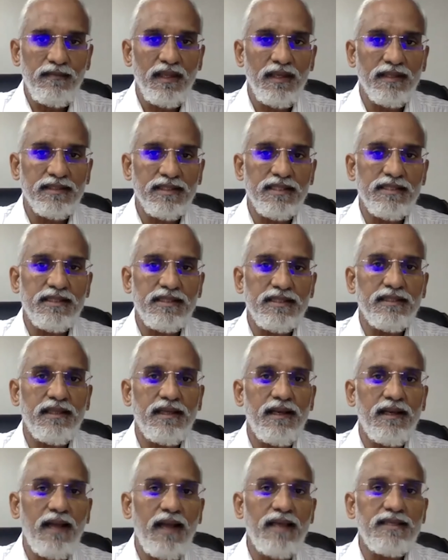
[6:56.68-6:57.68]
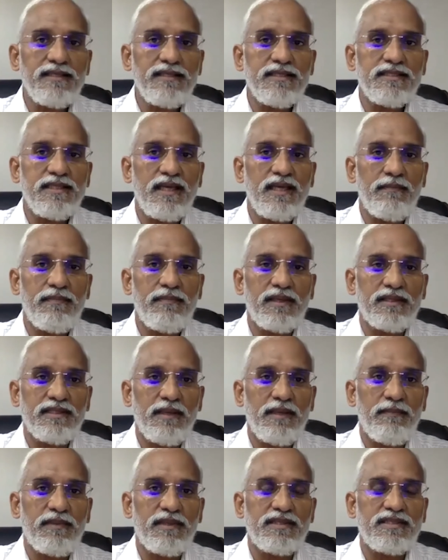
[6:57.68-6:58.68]
as I said, the last chapter,
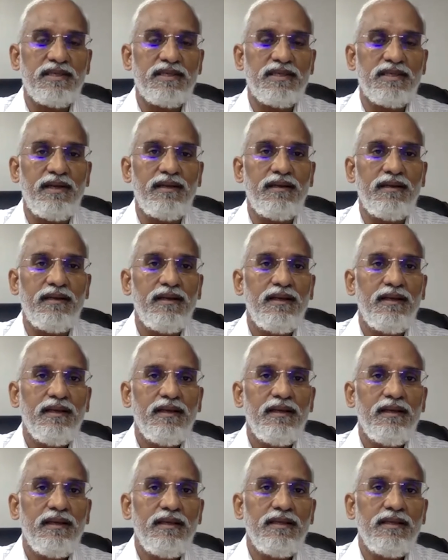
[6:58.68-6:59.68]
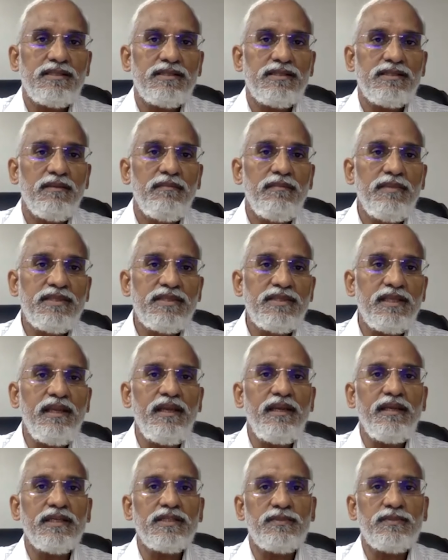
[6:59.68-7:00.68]
chapter 7, is
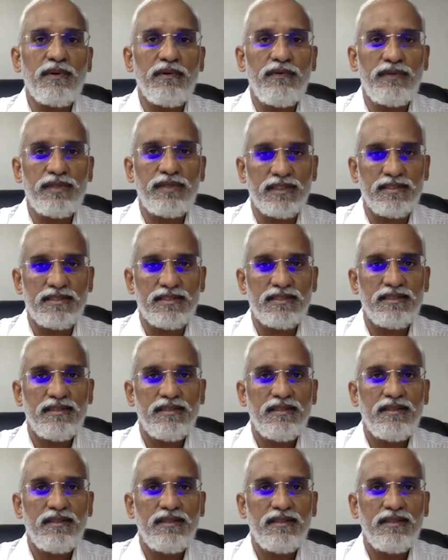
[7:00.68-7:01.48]
miscellaneous provisions,